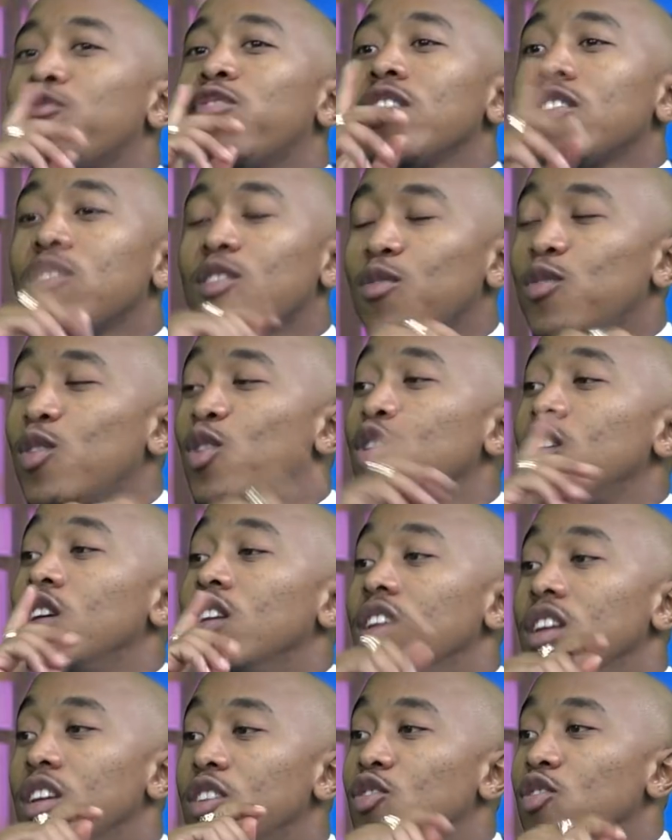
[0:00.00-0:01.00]
First of all, you
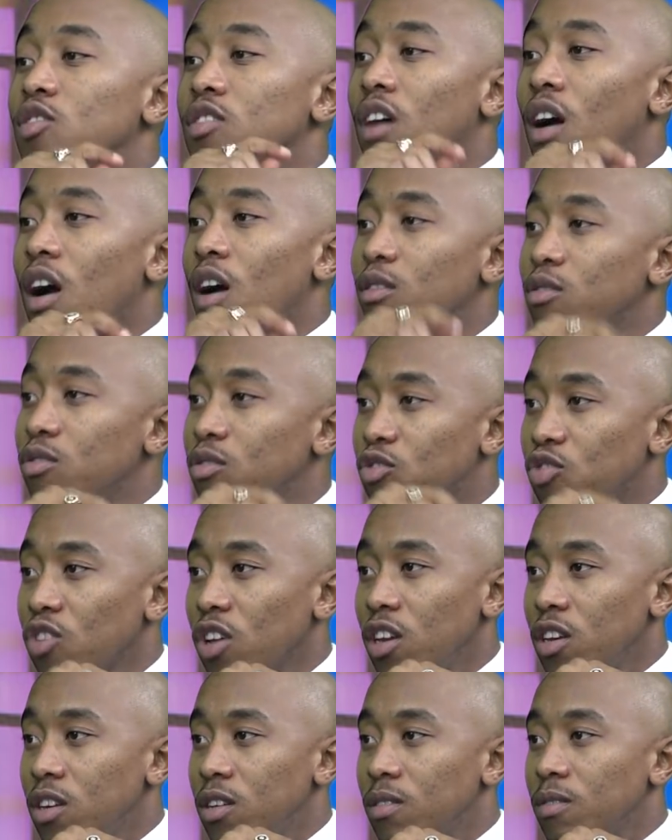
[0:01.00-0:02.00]
need to know how to
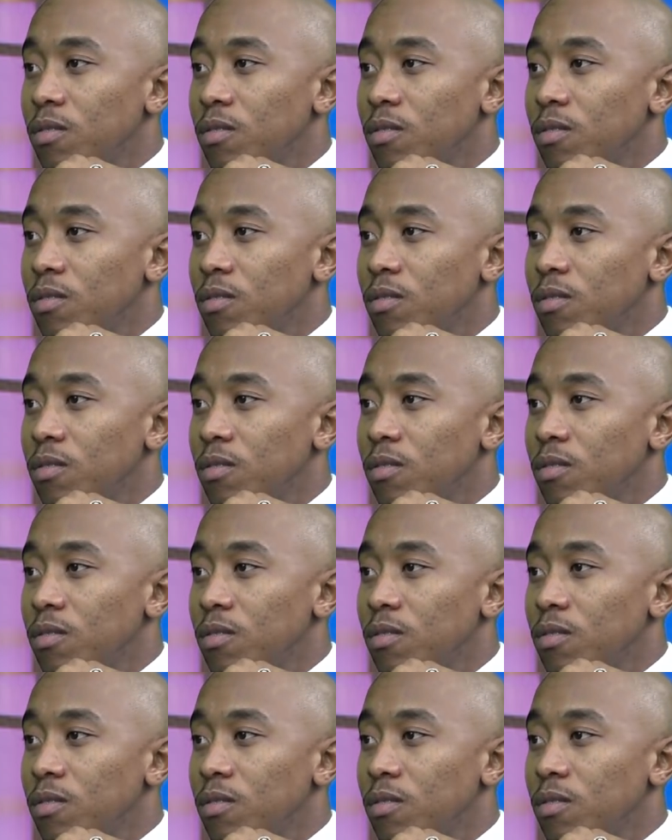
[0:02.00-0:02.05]
trade.